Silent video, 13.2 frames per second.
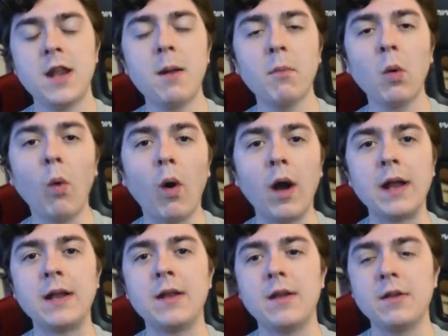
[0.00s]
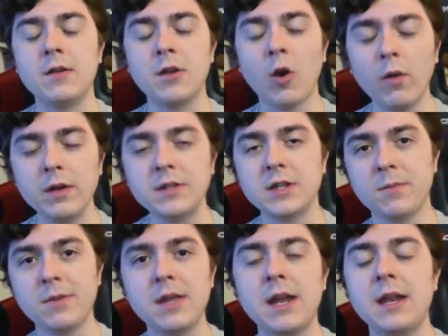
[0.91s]
Number one, going to the
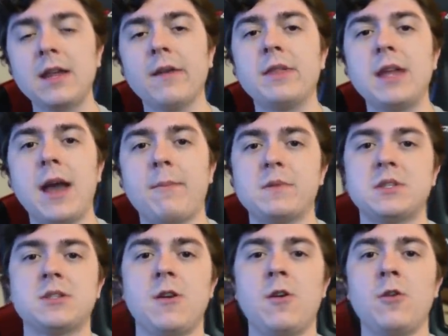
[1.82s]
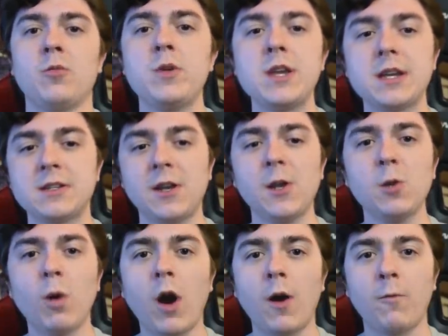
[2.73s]
beginning of the episode, we
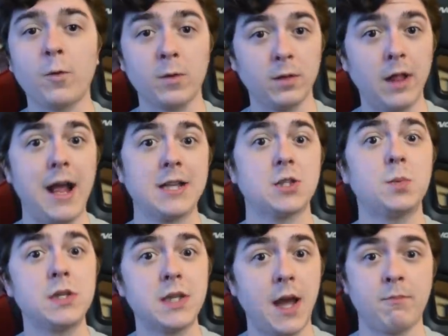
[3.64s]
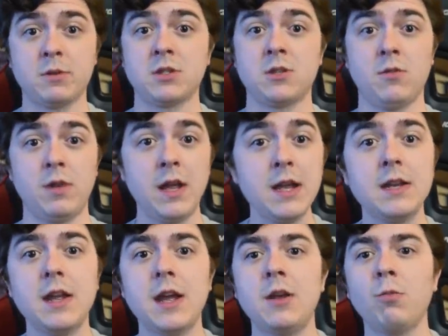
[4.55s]
continue off where last week's episode
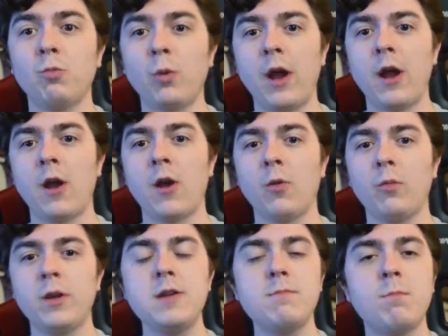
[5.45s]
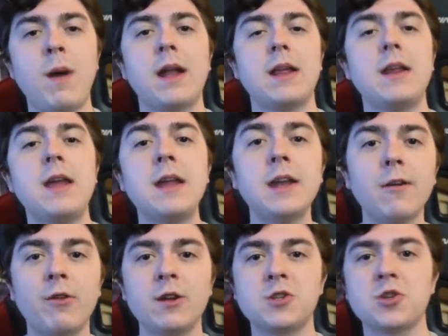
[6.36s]
ended, where we met an
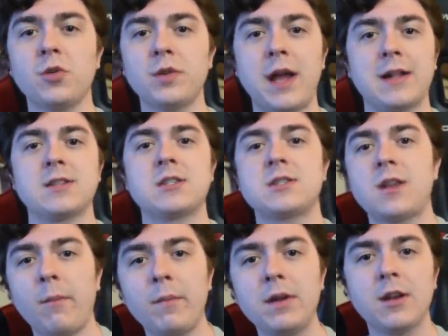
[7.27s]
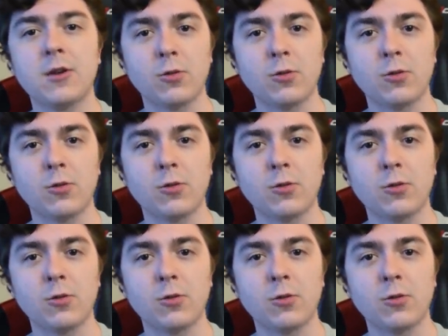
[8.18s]
individual that summoned a